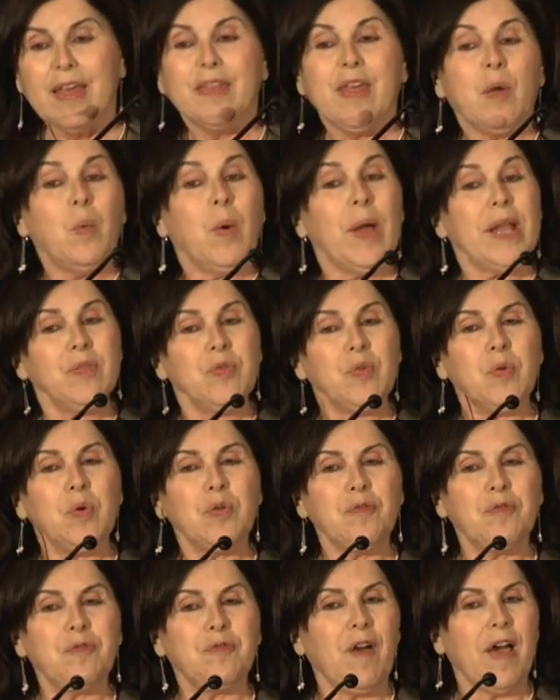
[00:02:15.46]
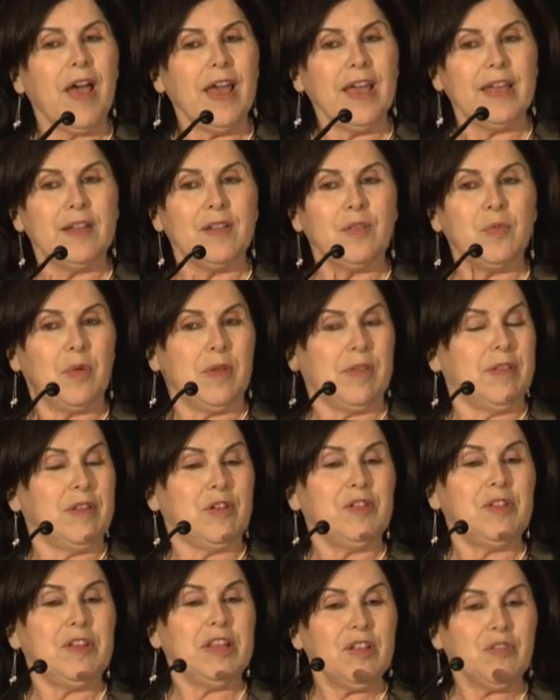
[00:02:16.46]
They went to confide with
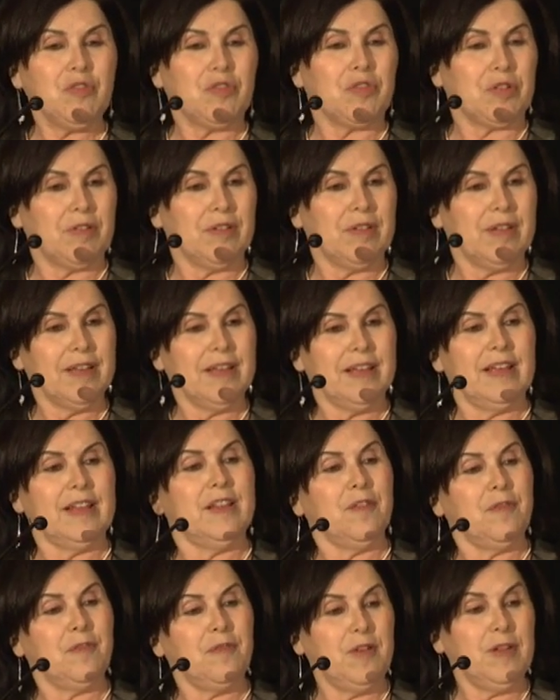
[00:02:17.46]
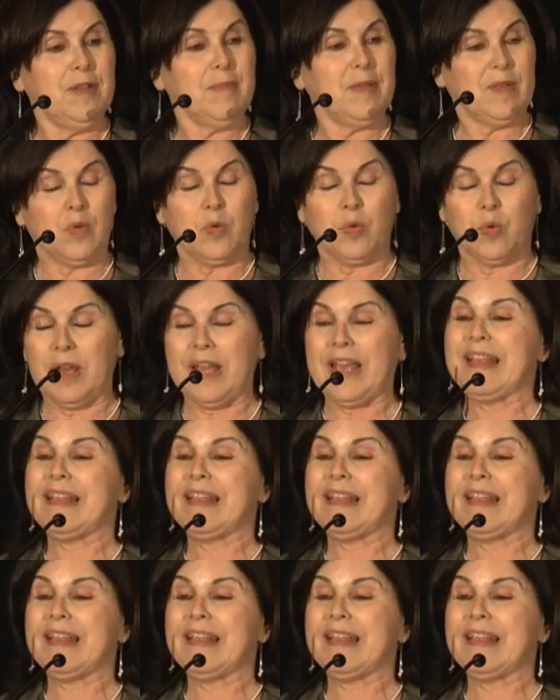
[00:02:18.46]
their teacher at the film school,